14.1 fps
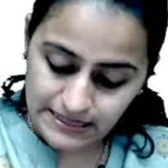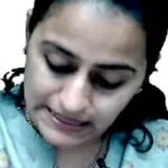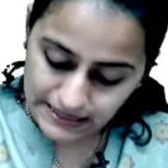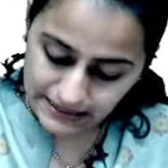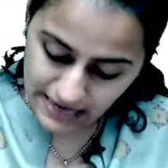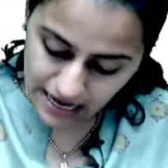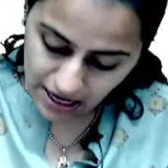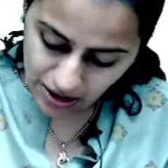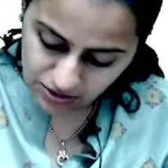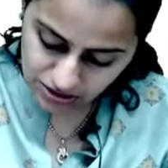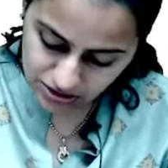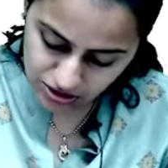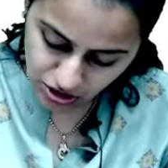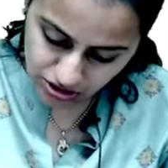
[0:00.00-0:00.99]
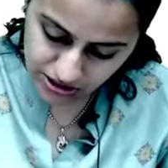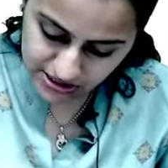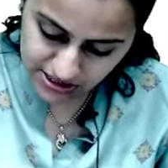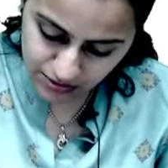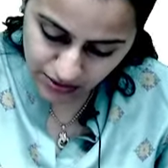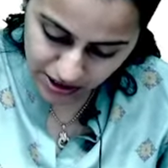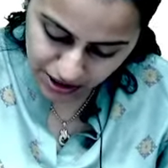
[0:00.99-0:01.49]
Now, so this is
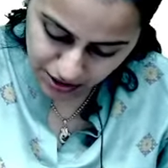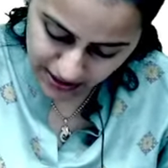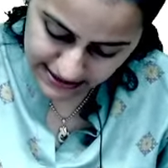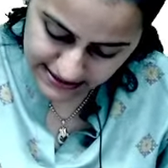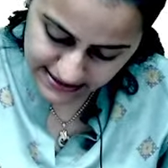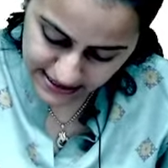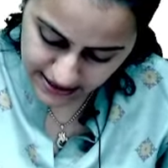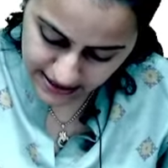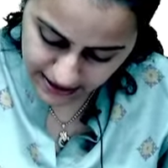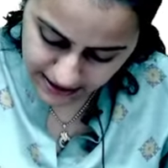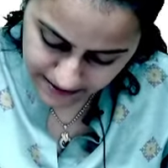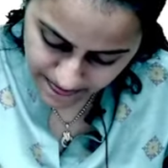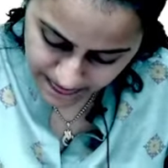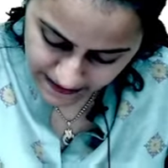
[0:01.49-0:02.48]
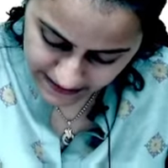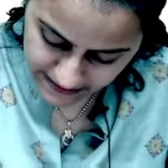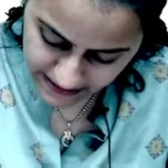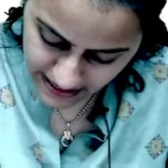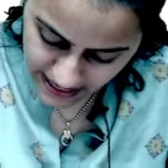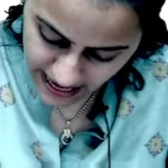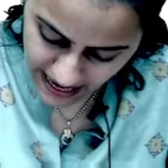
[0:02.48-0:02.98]
what you can see here,
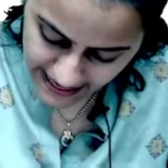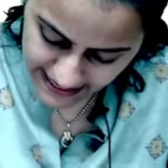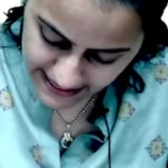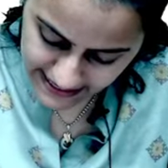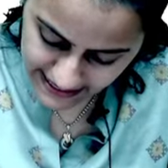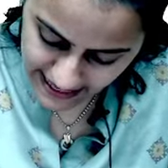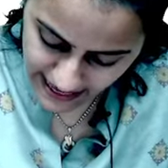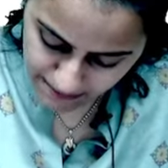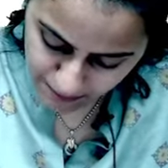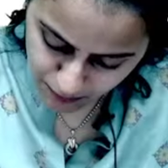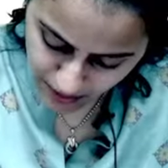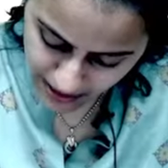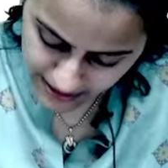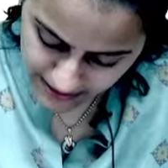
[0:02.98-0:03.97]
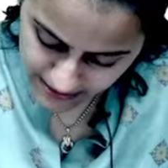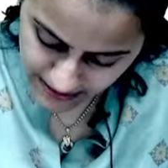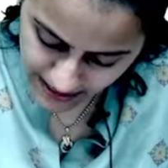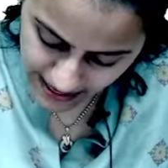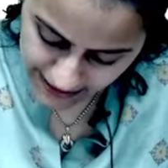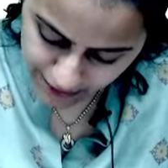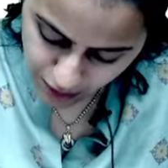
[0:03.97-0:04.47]
the ICAM one,
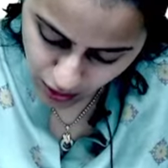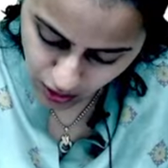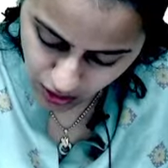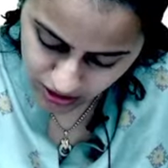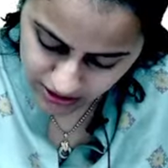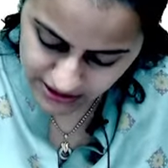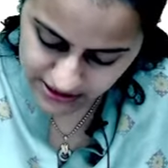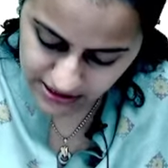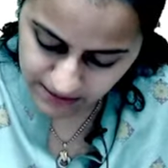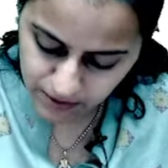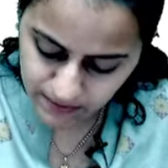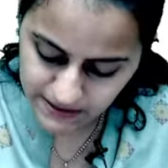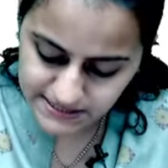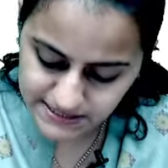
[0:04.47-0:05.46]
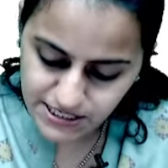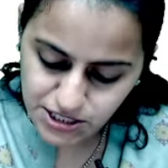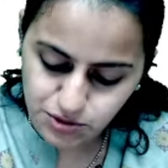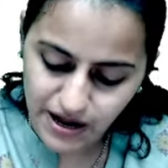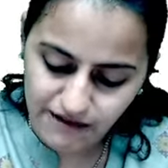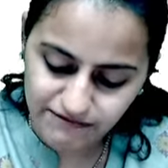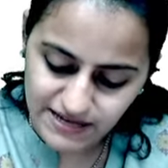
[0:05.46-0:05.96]
and on the WBC you
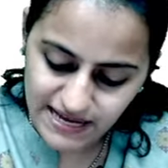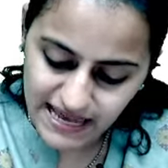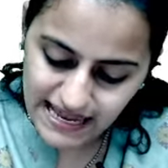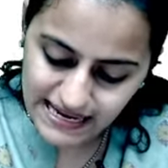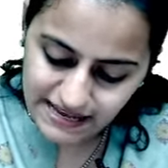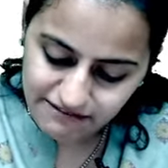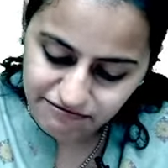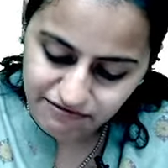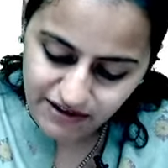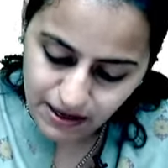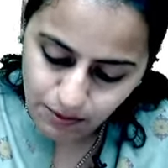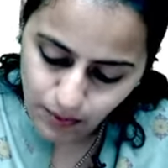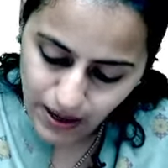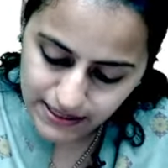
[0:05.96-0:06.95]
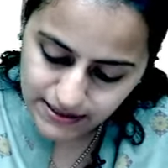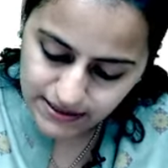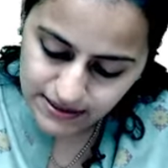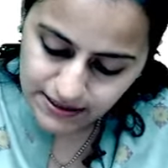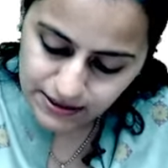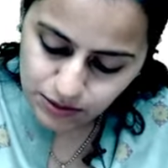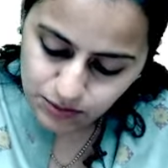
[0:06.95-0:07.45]
have the LFA one,
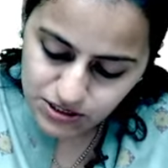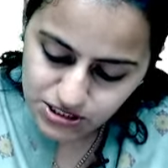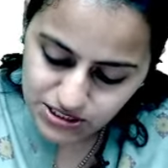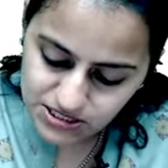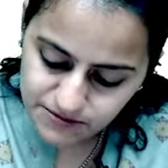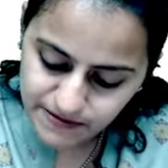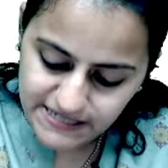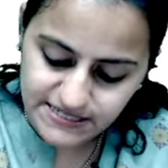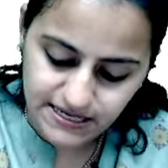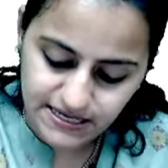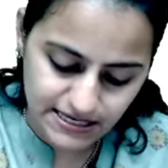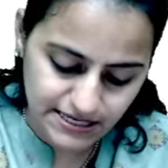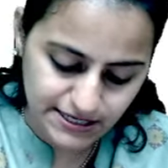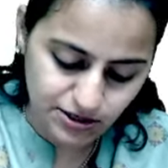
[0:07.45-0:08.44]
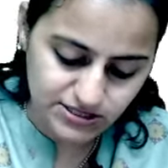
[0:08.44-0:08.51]
which is basically your